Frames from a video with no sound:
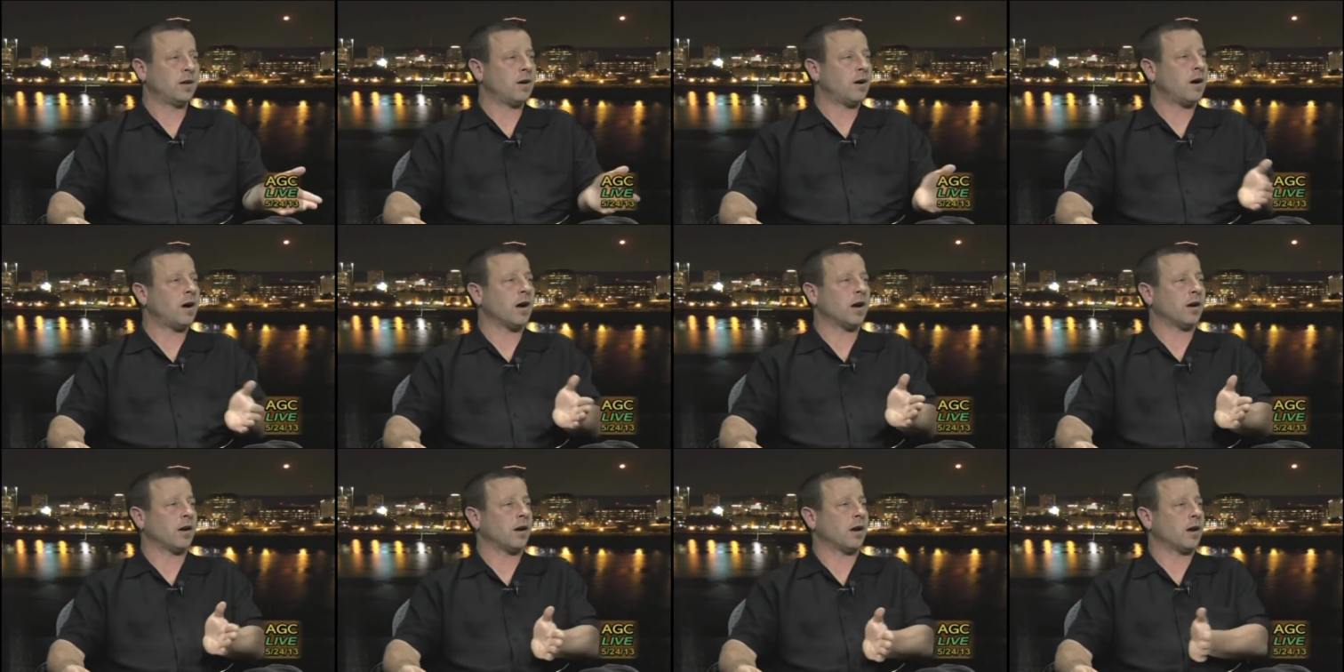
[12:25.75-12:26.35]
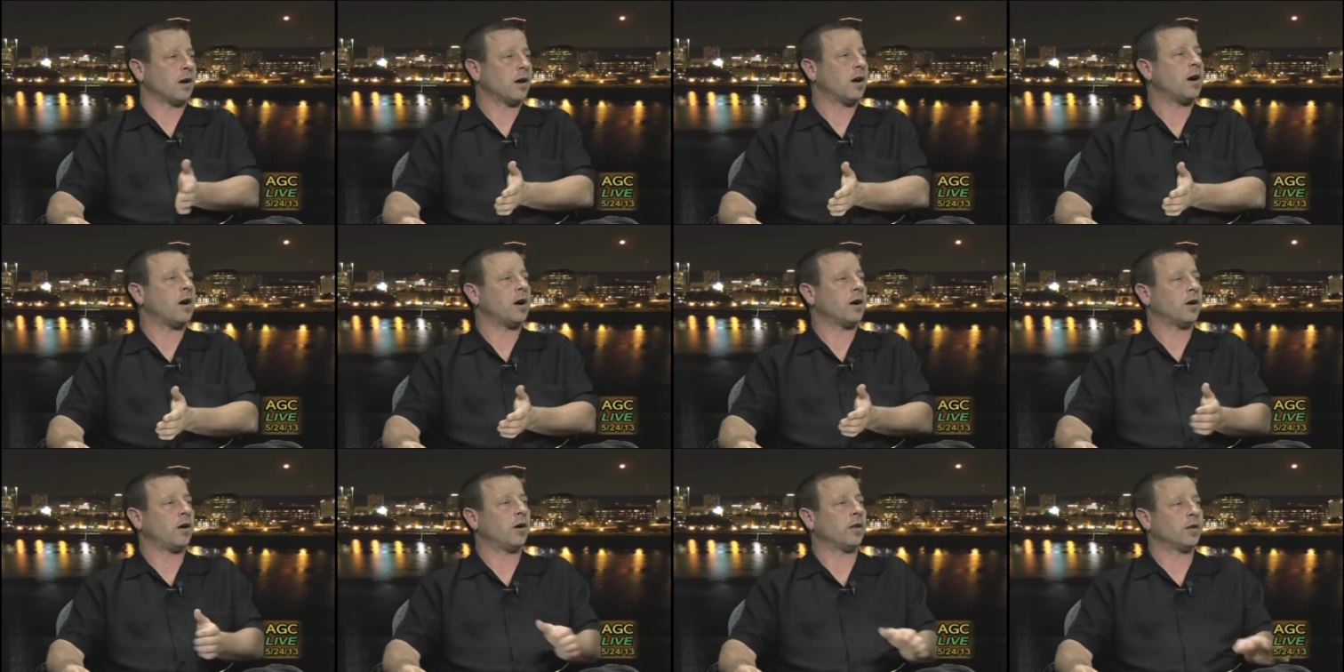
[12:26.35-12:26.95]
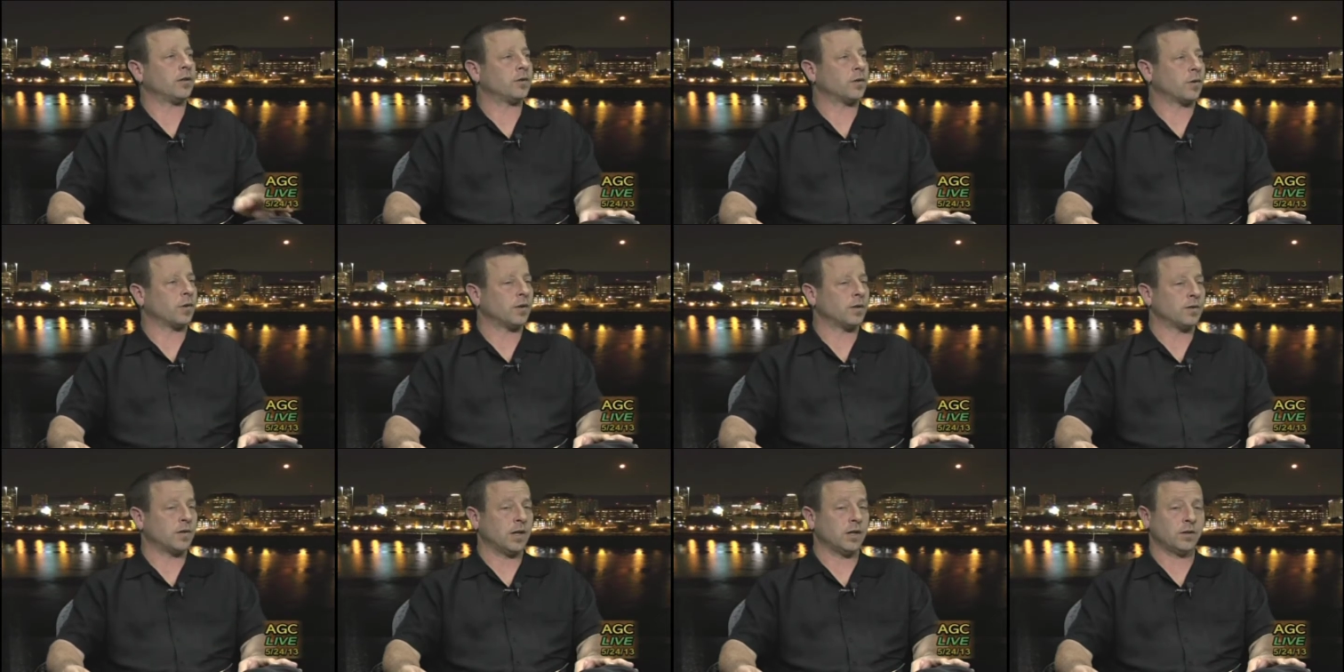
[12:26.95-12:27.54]
on and on and on, all these
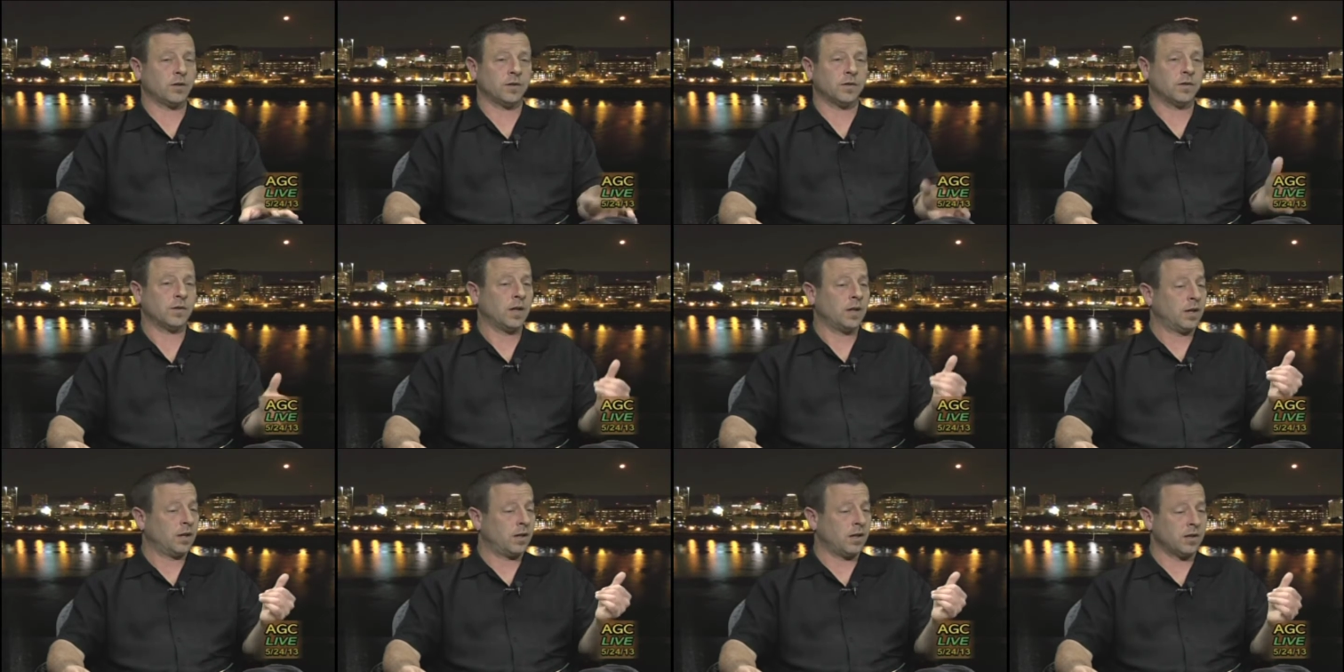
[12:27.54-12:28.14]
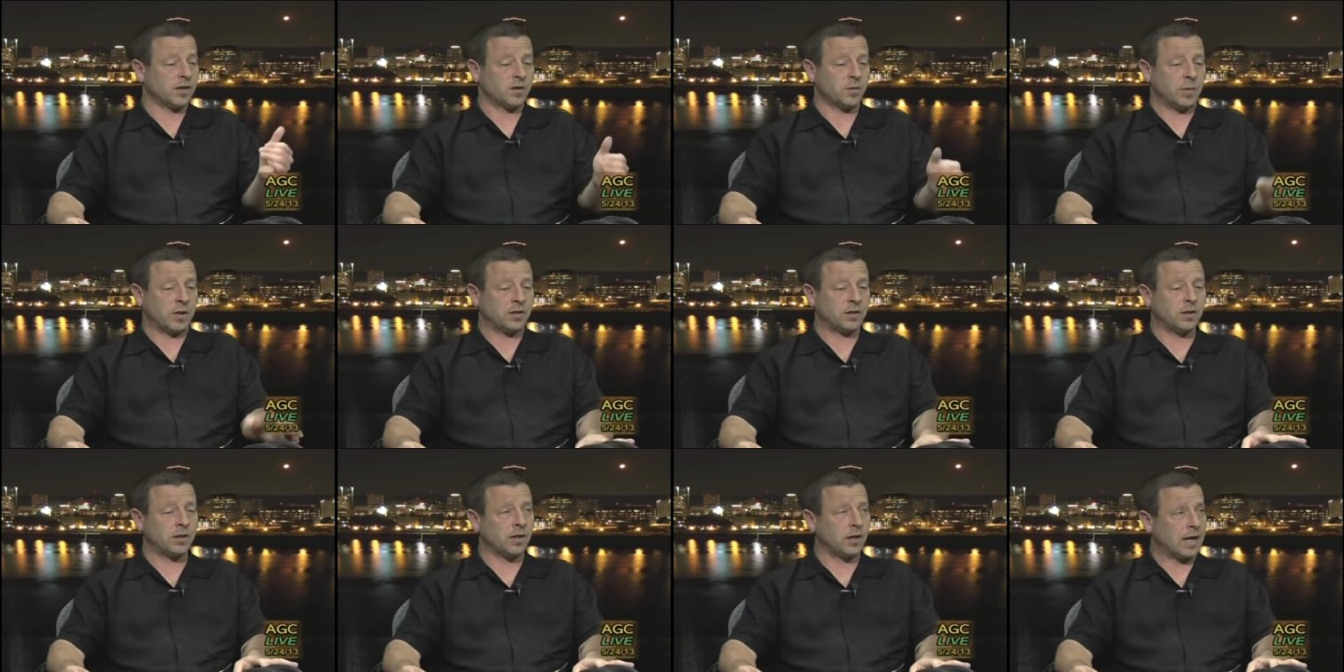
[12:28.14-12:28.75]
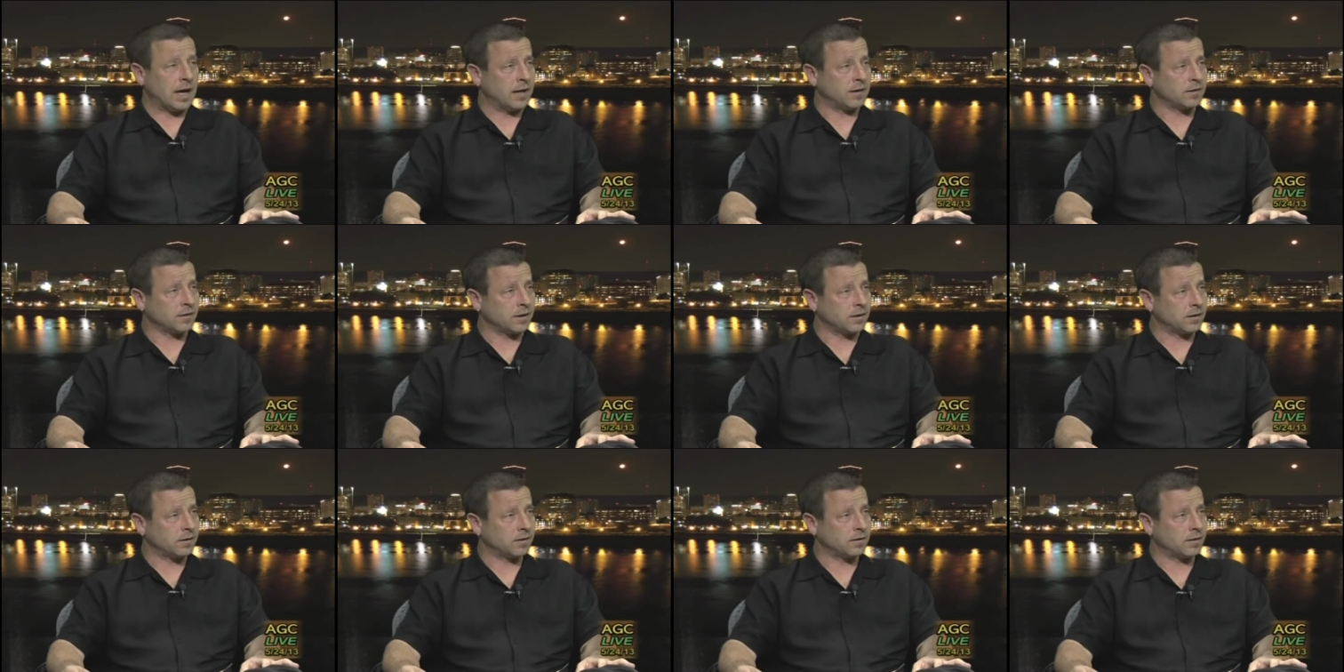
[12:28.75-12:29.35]
organizations, and especially
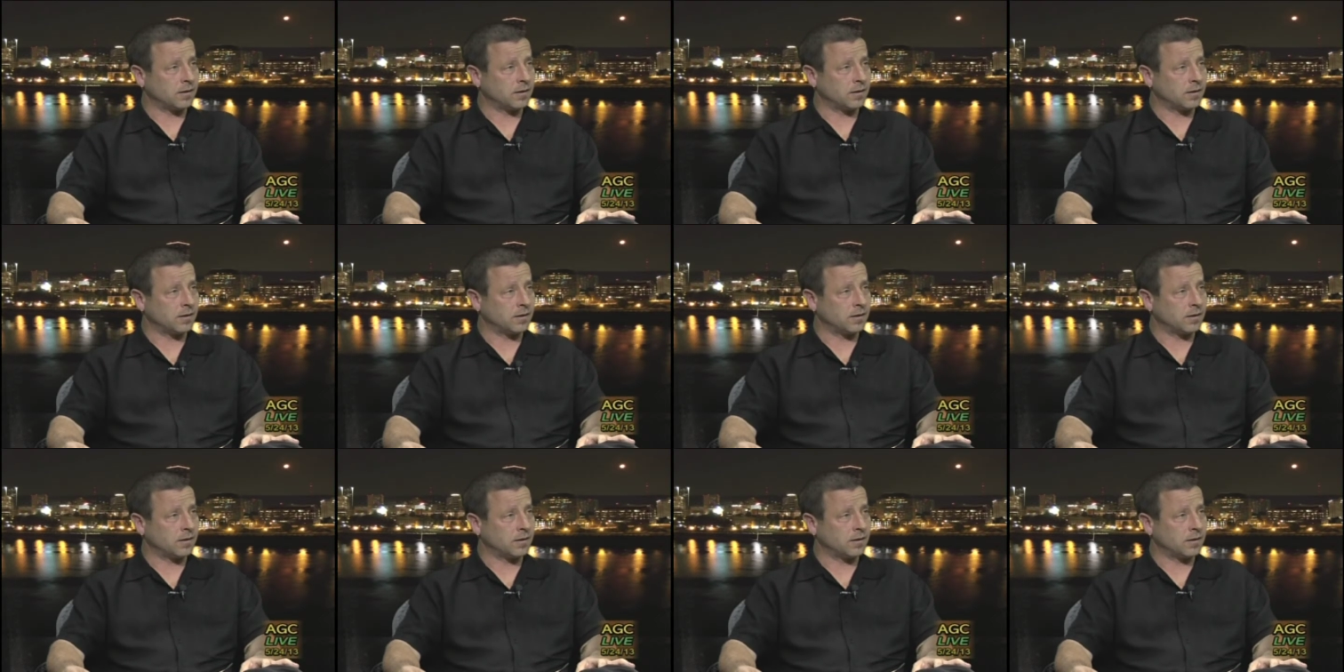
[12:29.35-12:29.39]
Alaska.